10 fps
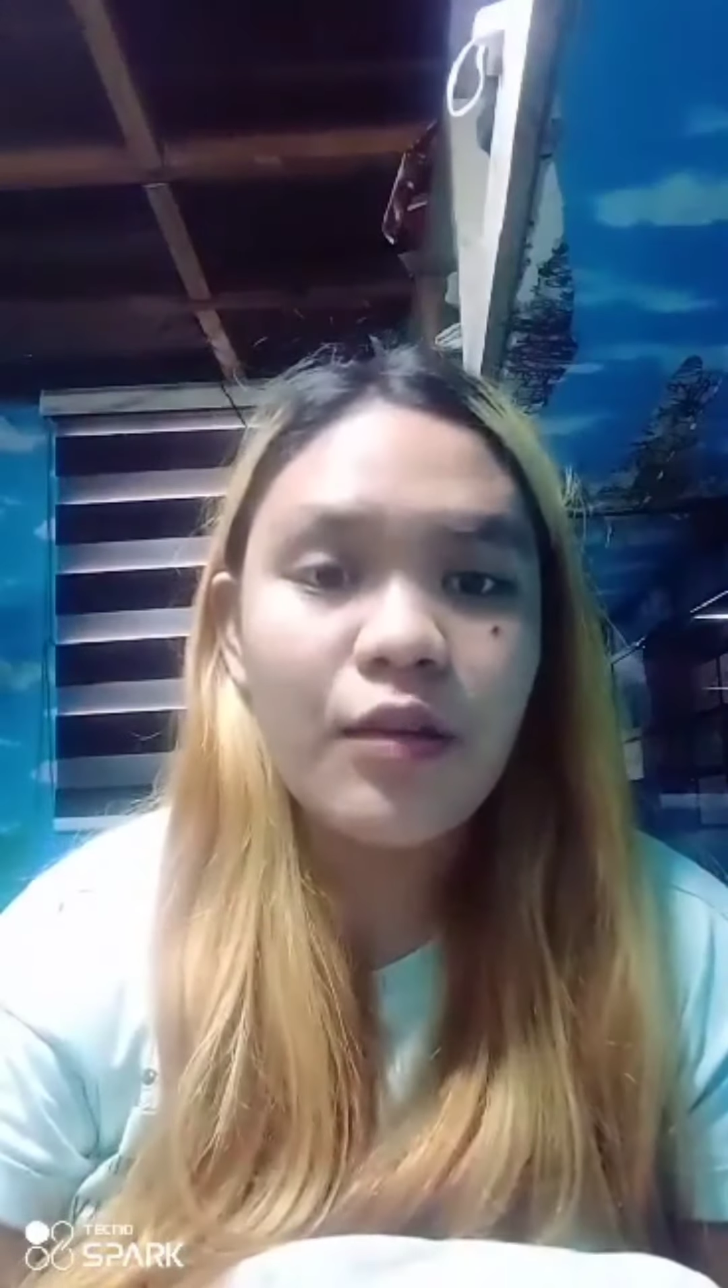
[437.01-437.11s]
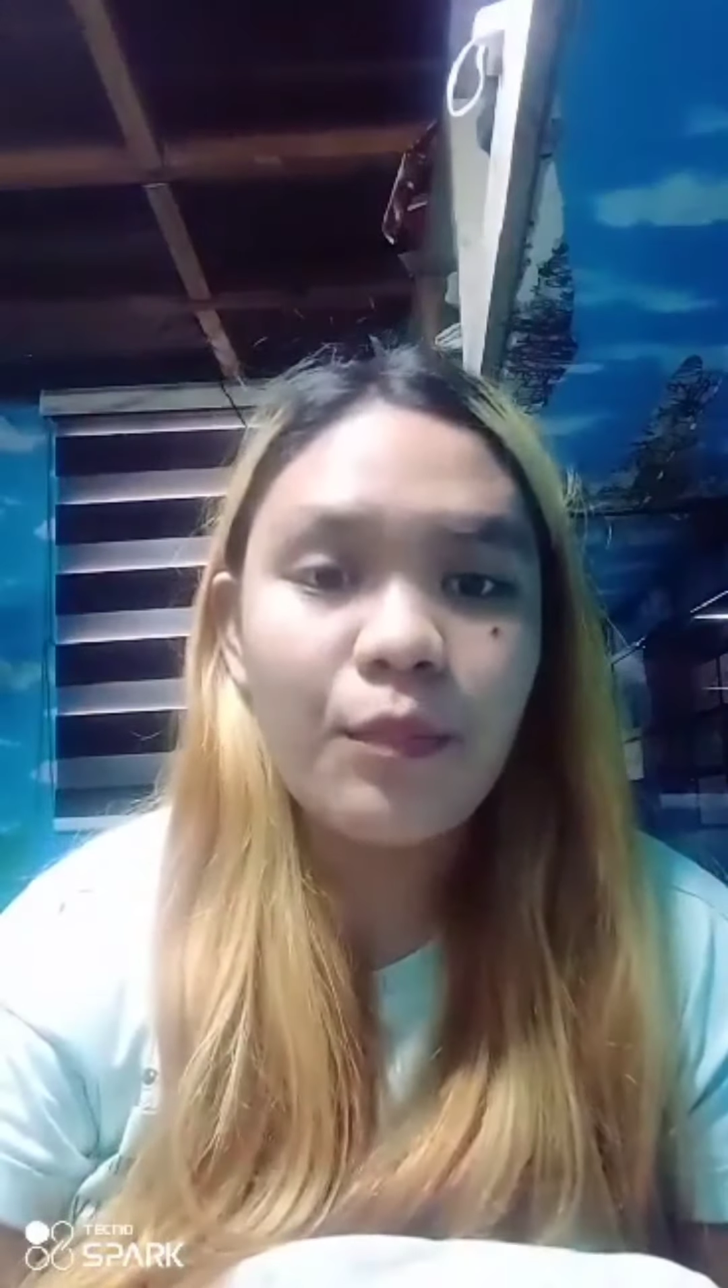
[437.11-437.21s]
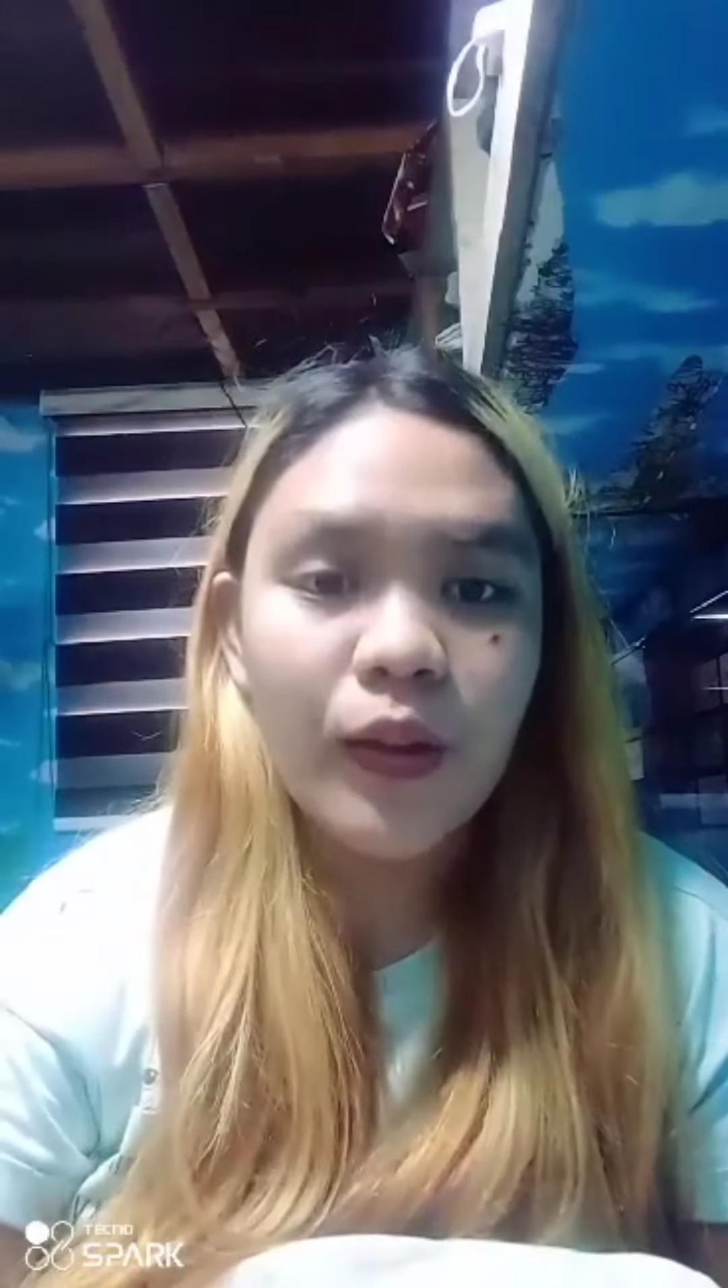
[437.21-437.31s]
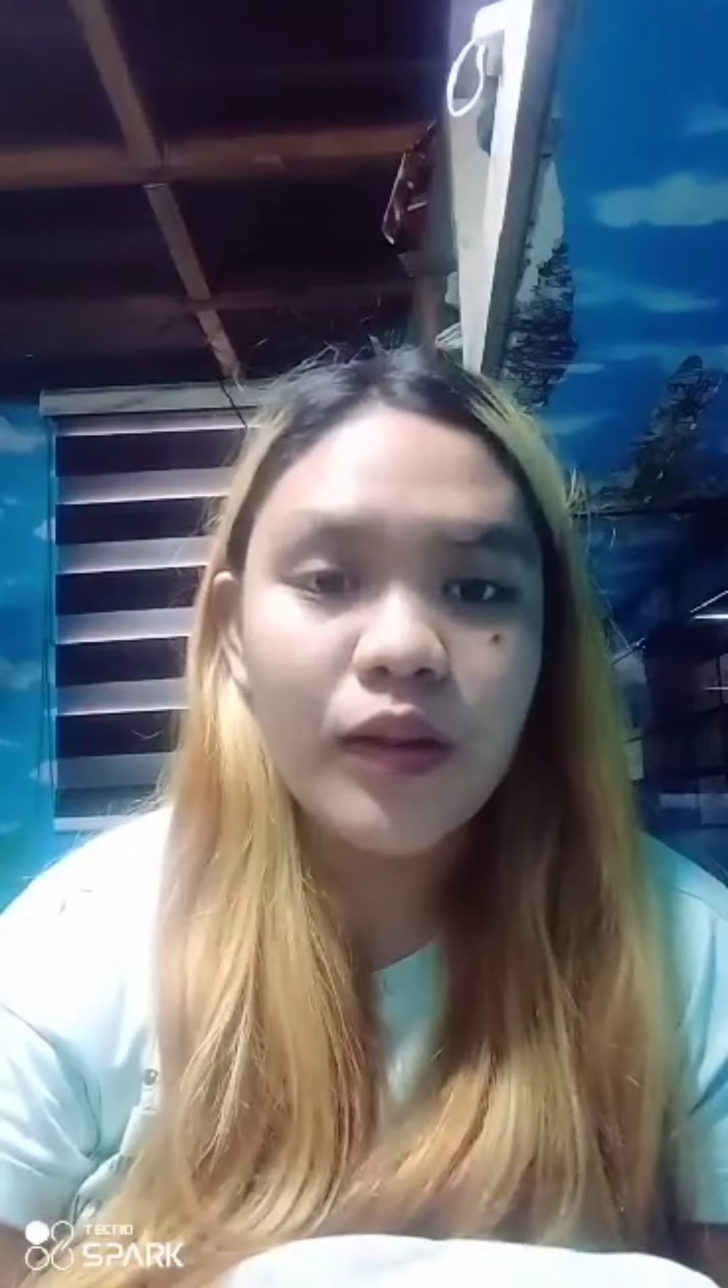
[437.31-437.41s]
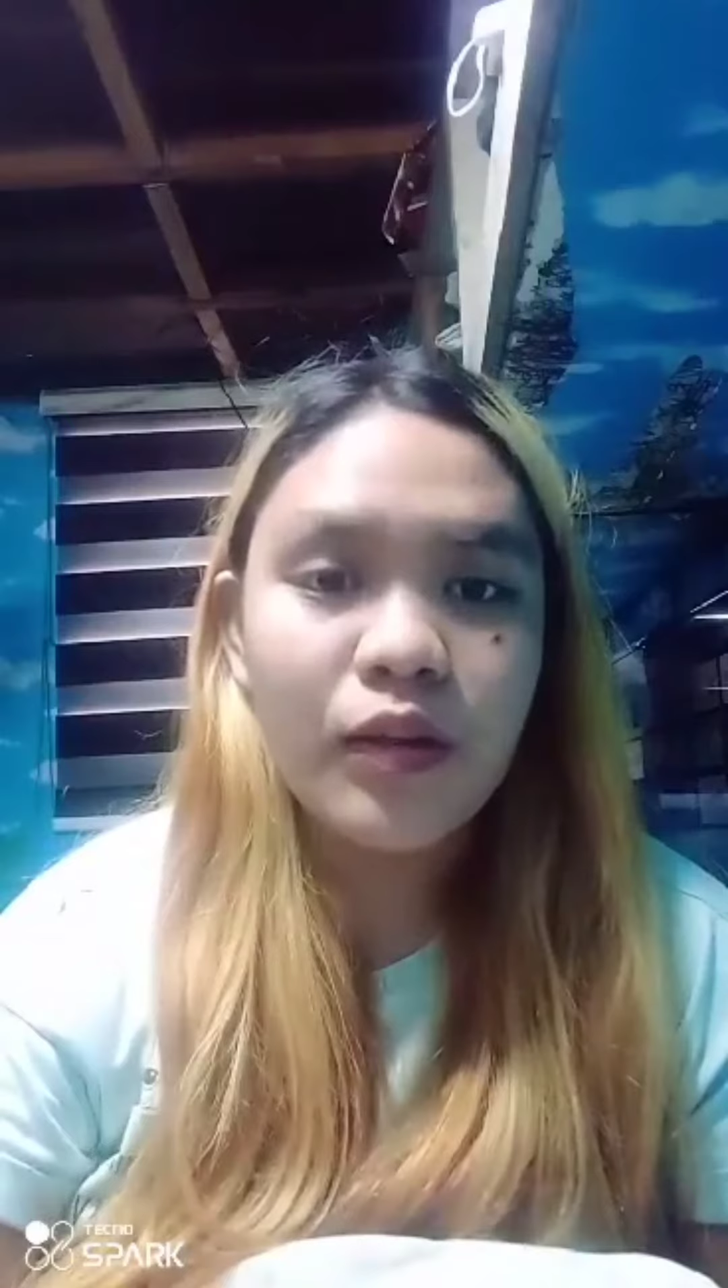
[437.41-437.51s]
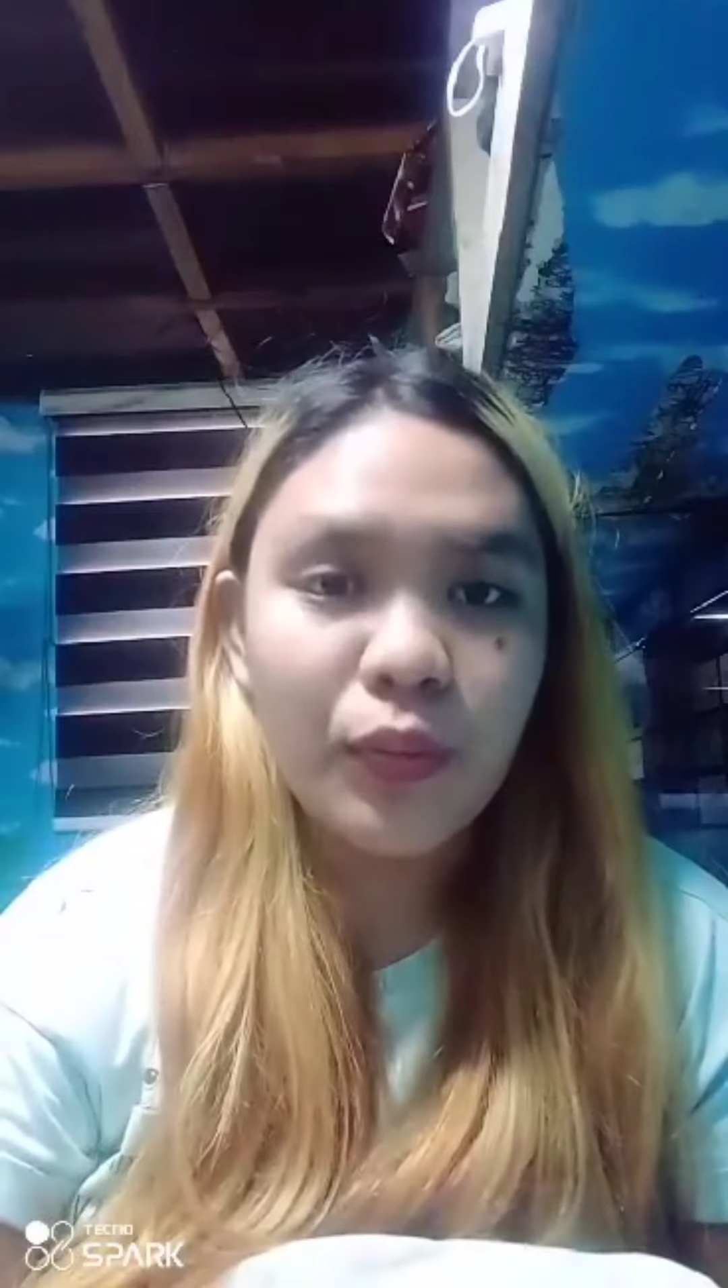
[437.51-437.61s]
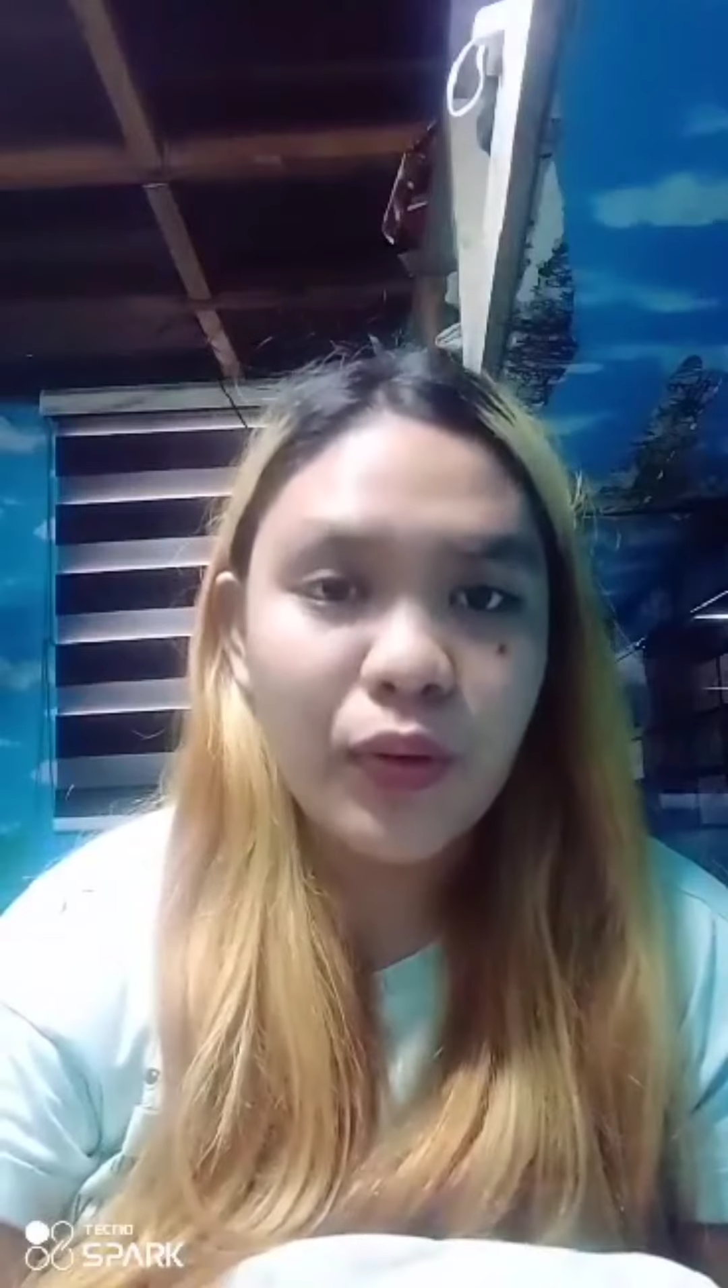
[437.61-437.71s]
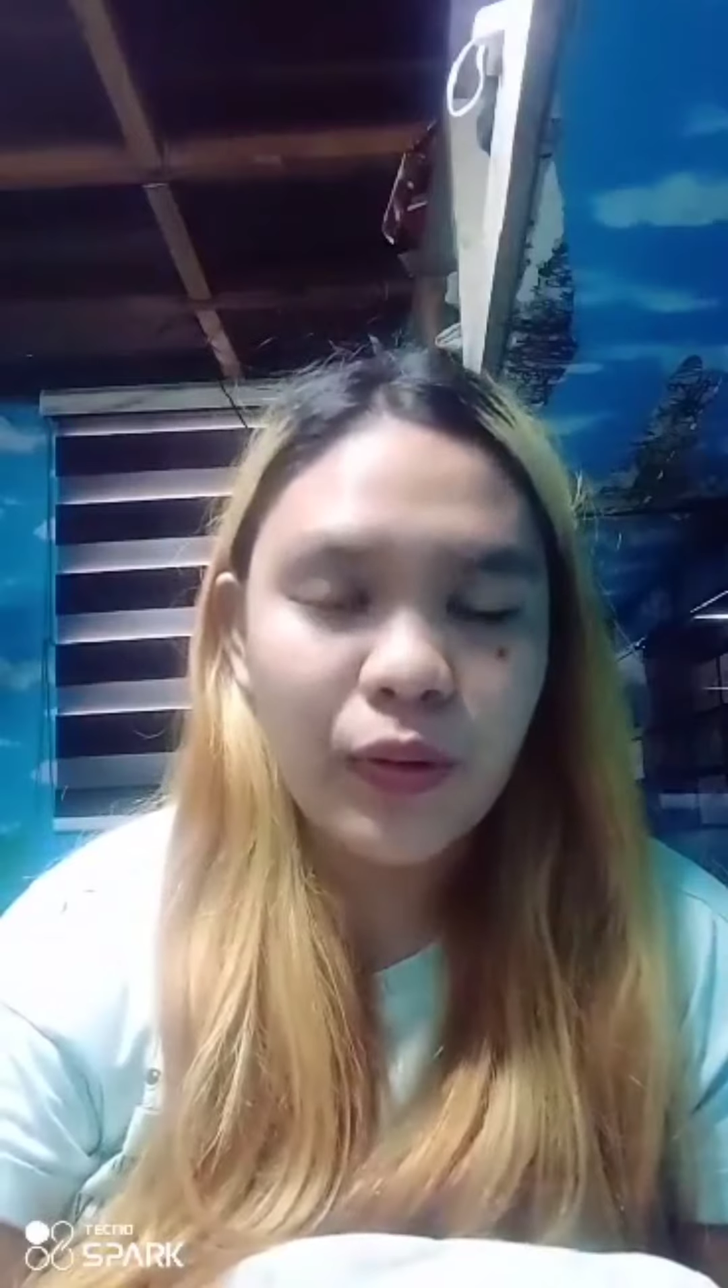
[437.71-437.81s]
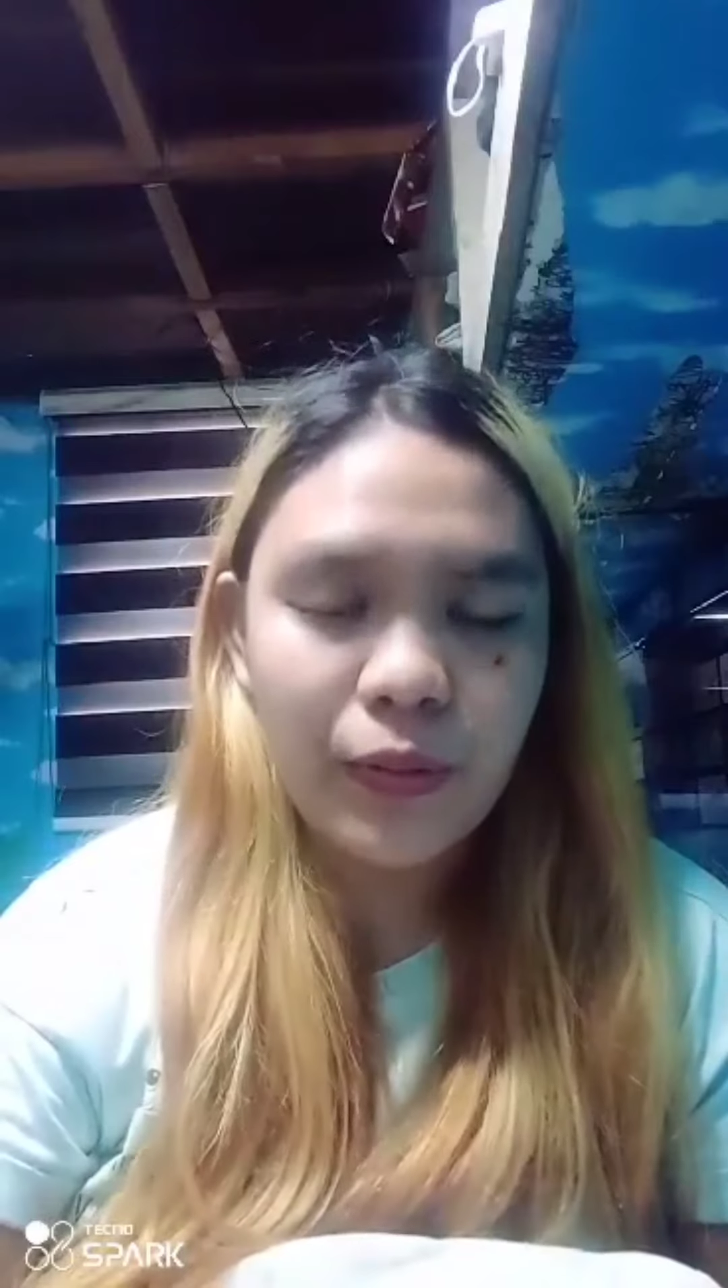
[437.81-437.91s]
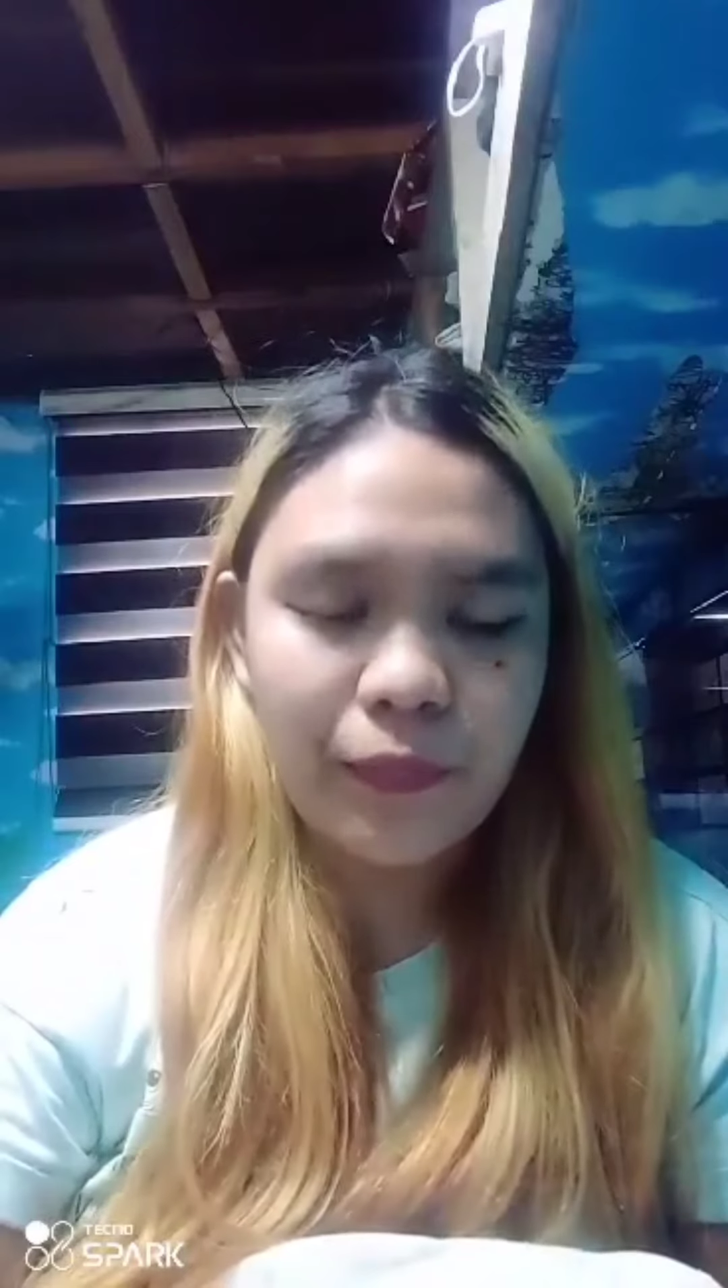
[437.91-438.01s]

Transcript: impossible.